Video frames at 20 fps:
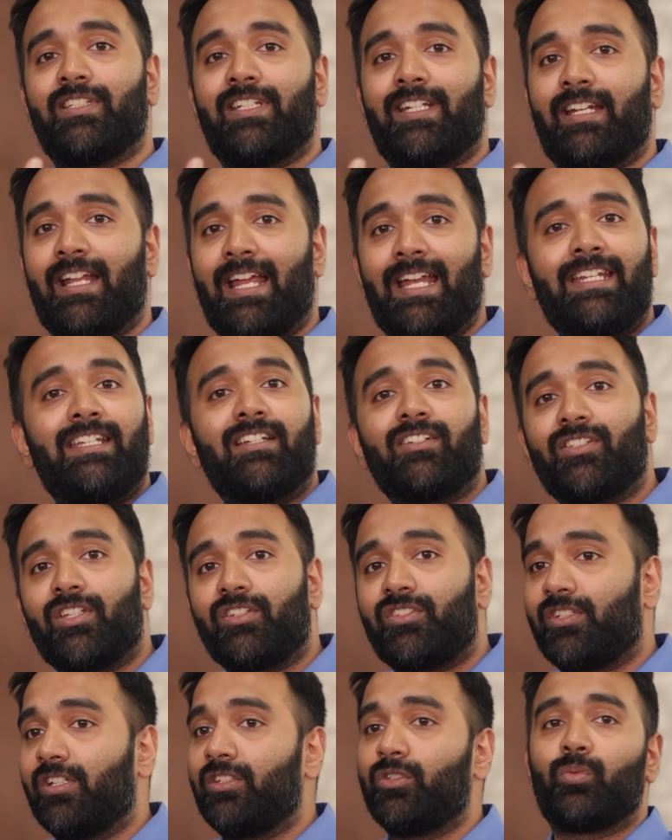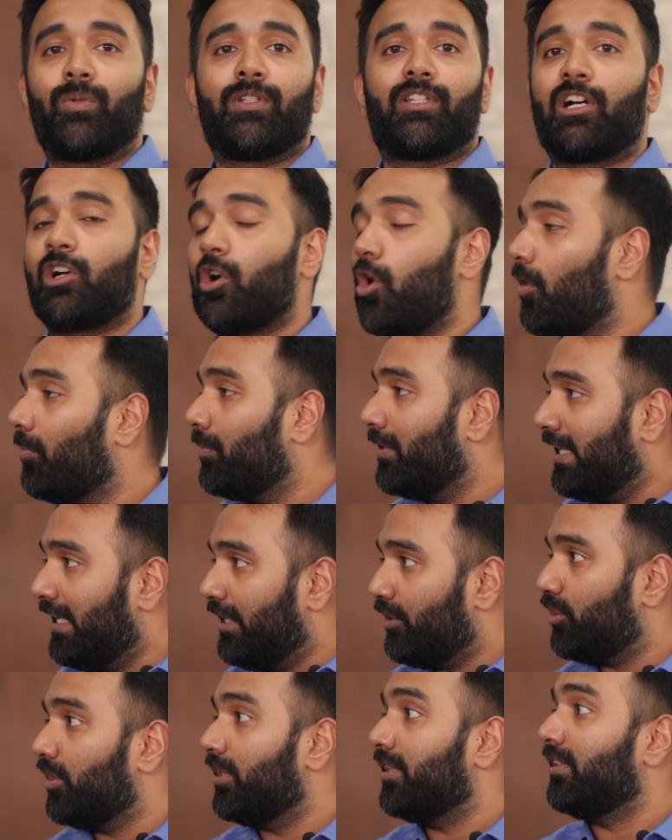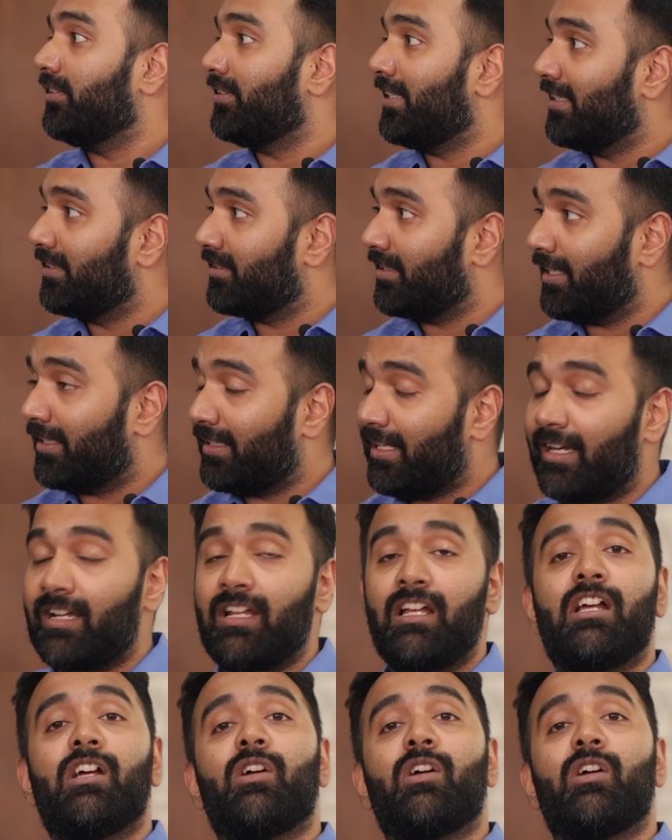need any assistance with accommodation and things like that.